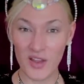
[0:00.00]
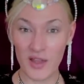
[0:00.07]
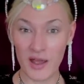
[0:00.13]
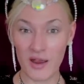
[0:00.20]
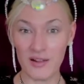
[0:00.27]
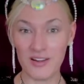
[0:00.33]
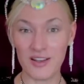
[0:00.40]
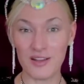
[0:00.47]

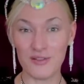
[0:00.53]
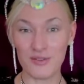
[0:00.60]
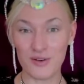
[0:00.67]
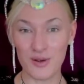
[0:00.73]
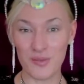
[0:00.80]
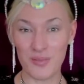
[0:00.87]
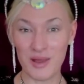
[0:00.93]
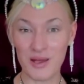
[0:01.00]
They are looking for
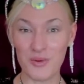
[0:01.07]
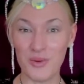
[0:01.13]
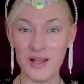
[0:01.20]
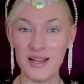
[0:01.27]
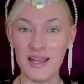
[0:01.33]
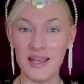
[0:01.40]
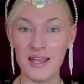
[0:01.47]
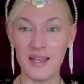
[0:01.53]
a big
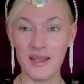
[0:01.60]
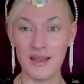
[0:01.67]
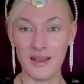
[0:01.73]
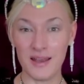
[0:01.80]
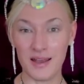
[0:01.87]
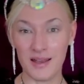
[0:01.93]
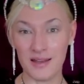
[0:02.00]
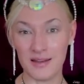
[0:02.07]
willie.
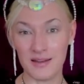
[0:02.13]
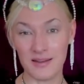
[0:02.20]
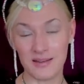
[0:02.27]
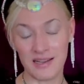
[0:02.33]
And